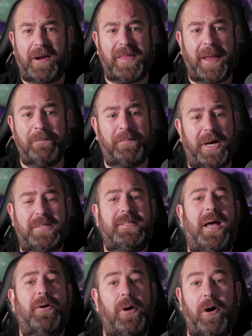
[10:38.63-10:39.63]
They bust
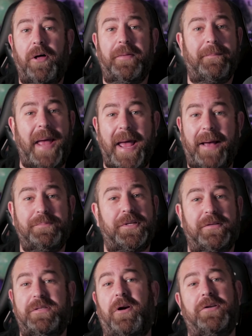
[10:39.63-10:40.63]
out all the maps
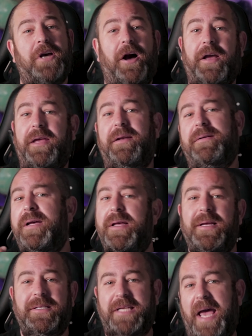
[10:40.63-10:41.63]
and start talking
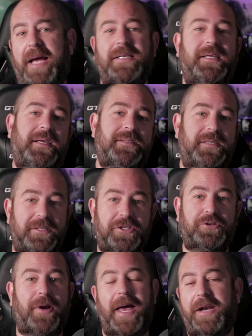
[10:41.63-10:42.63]
tactics and
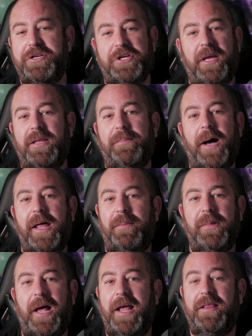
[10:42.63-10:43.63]
strategy, and the bottom
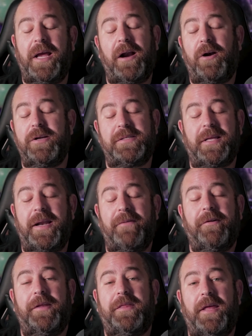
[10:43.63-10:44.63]
line there is that
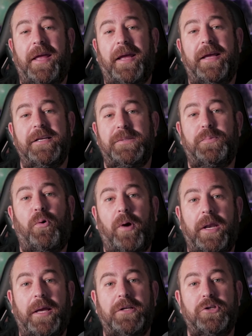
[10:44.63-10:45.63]
everything is
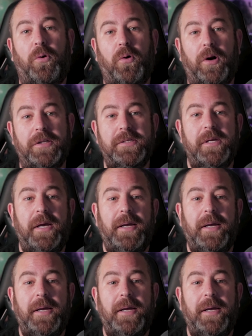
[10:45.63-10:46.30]
pointing towards